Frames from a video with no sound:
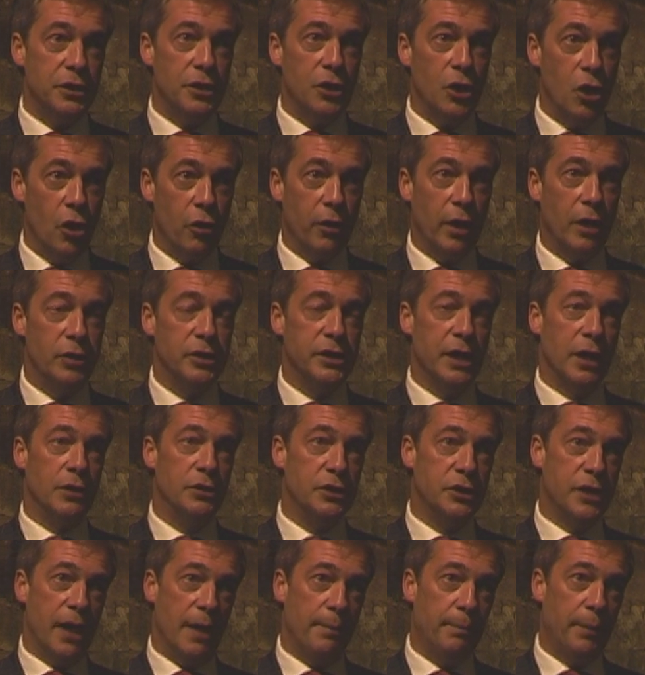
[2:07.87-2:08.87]
Eurozone
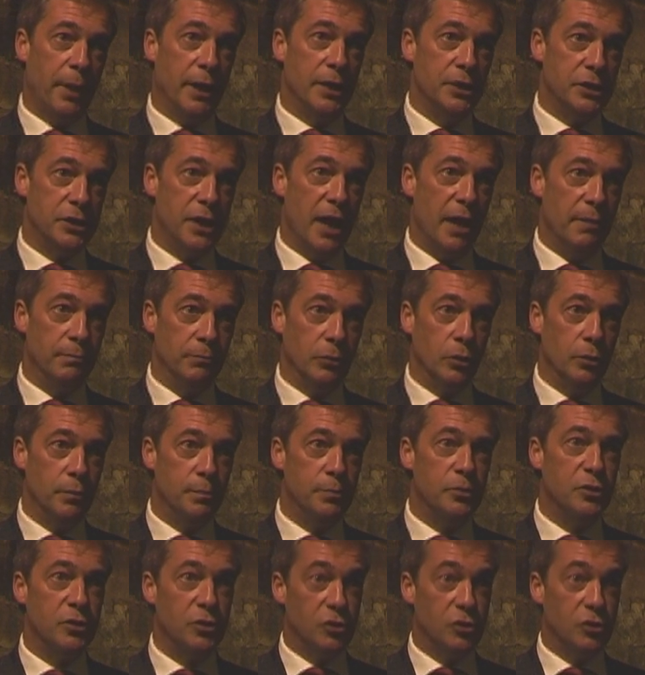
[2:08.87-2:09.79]
step by step moves